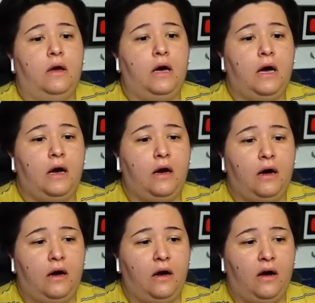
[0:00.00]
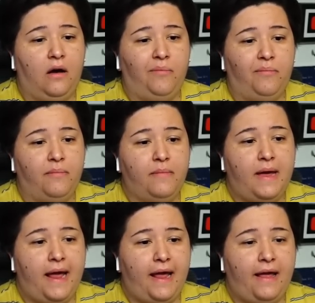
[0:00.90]
Oh,
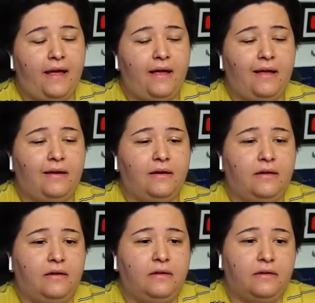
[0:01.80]
man.